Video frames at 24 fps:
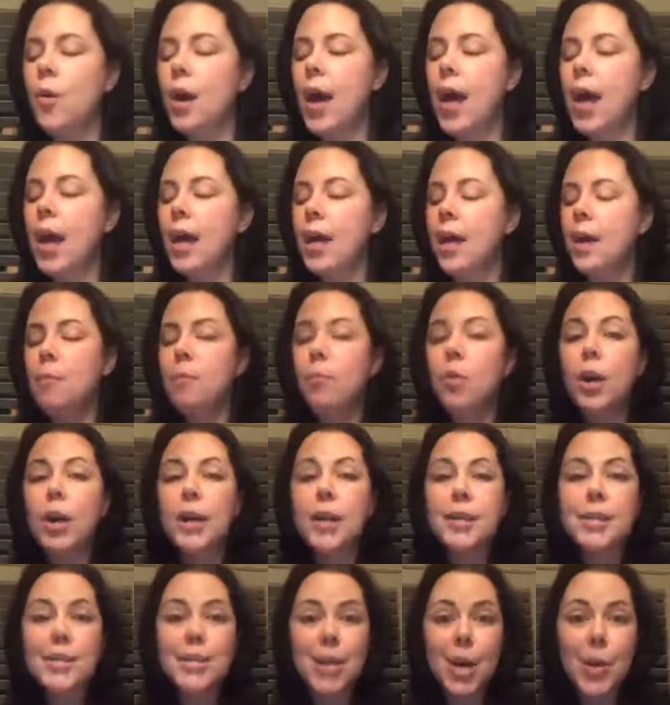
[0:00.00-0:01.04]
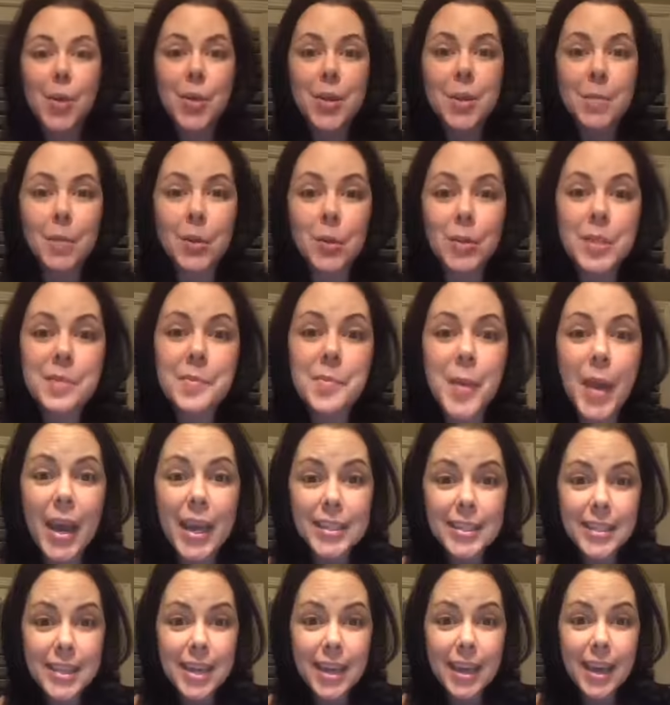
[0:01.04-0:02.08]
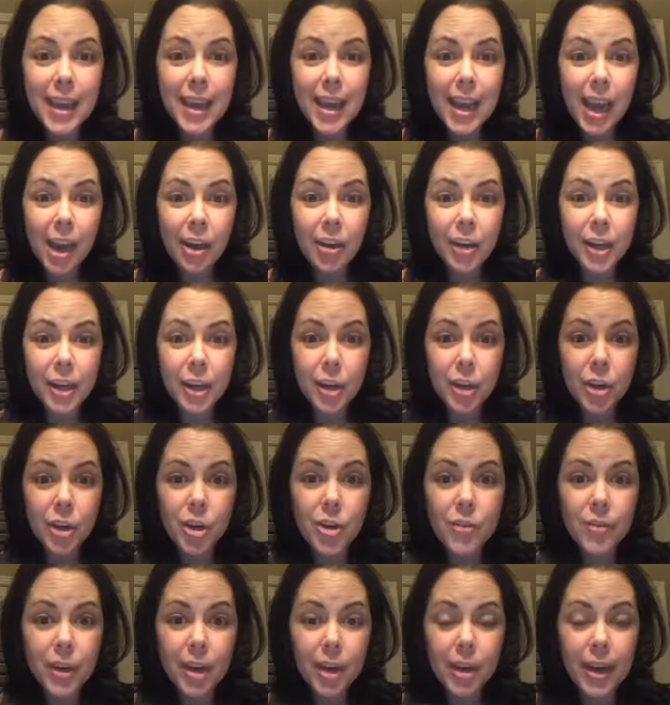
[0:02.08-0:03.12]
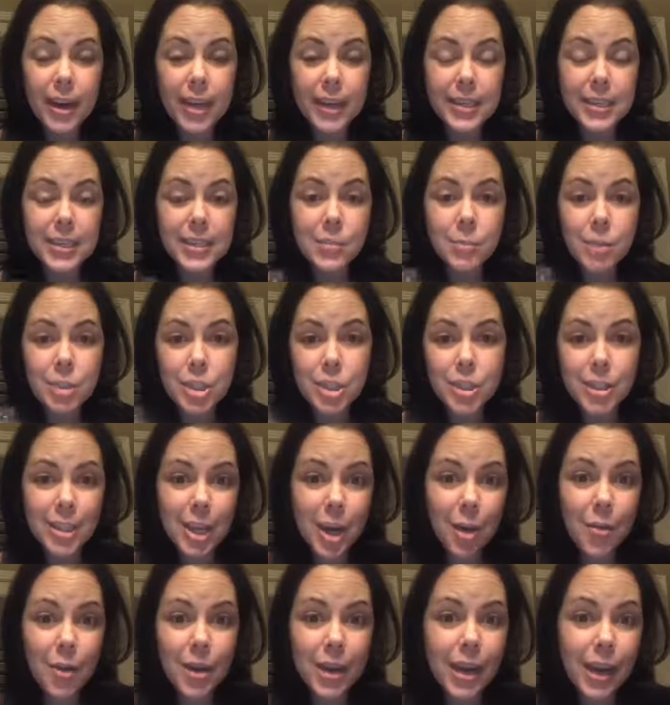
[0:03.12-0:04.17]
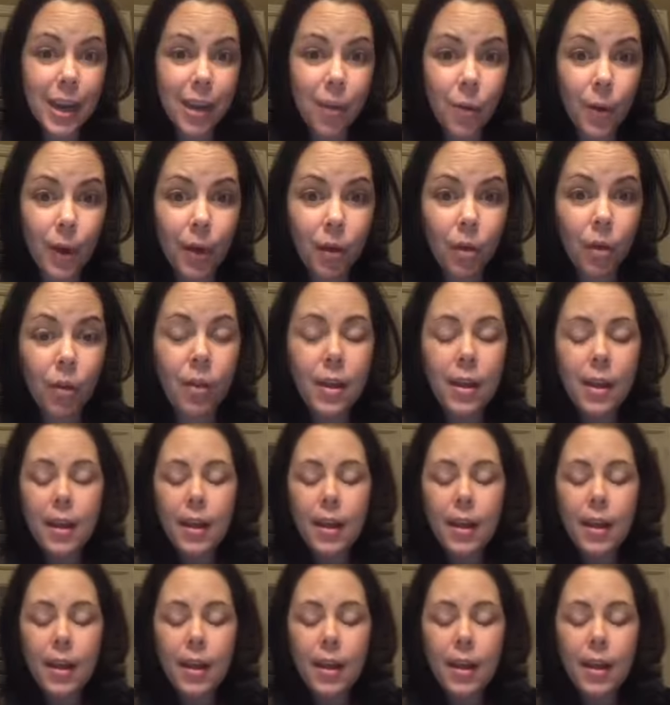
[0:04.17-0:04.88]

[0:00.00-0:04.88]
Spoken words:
we're going to start with the most basic carrier there is, which is coconut oil.